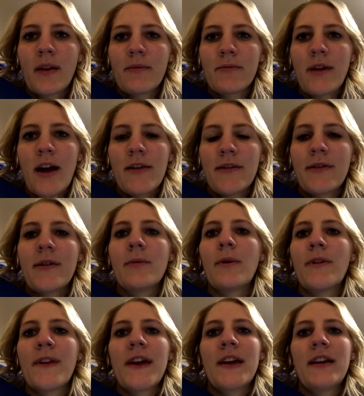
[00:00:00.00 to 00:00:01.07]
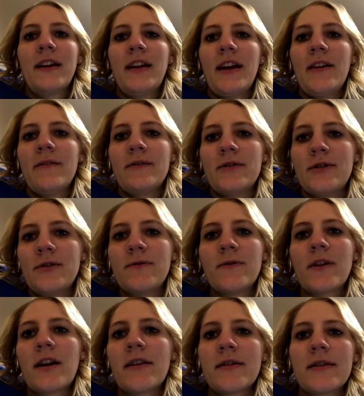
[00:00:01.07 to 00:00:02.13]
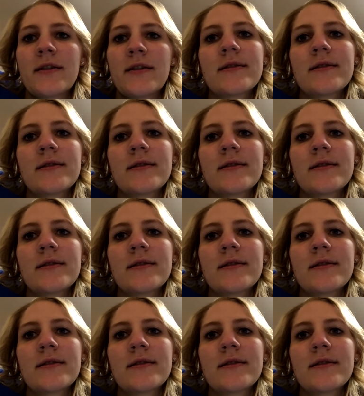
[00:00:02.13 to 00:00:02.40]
rather than what they could give and do for others.